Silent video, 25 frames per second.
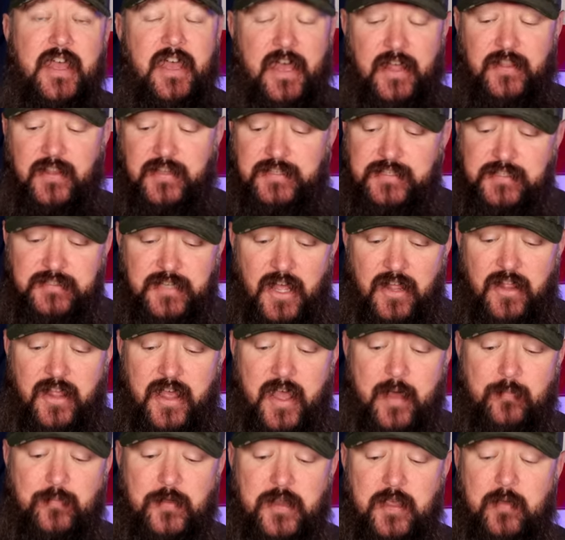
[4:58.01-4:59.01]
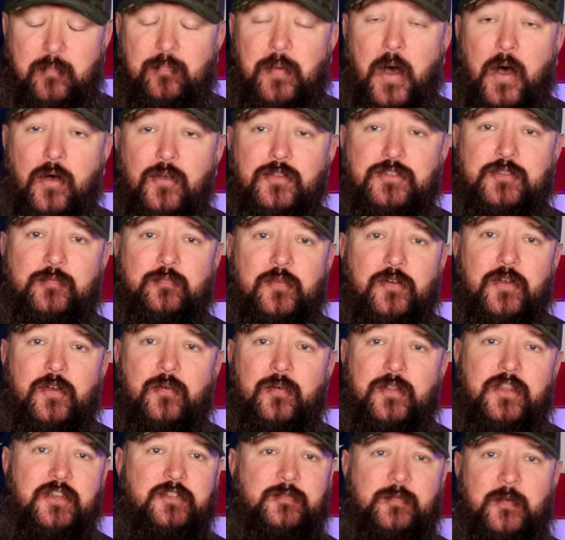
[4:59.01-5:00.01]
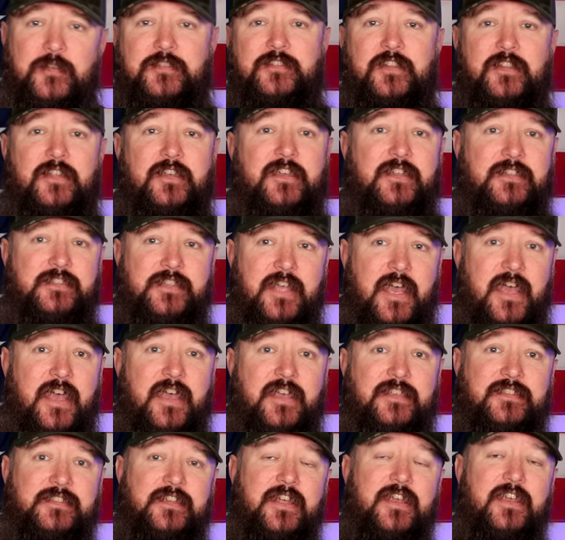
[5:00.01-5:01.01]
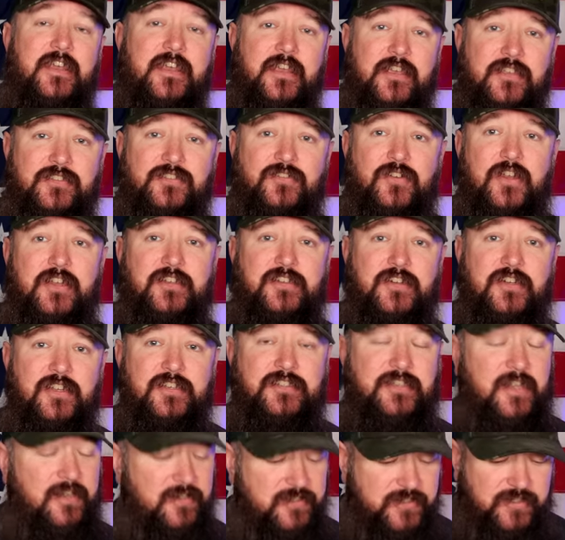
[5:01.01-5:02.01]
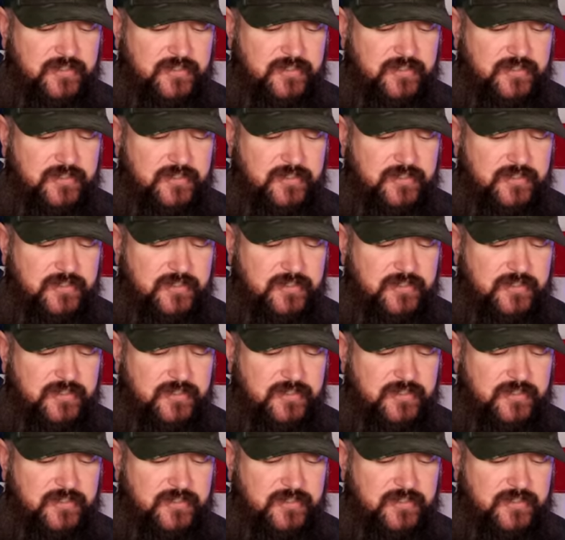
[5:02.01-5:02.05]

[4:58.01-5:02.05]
And this is all happening post-Bruin, where they're supposed to look at text, history, and tradition.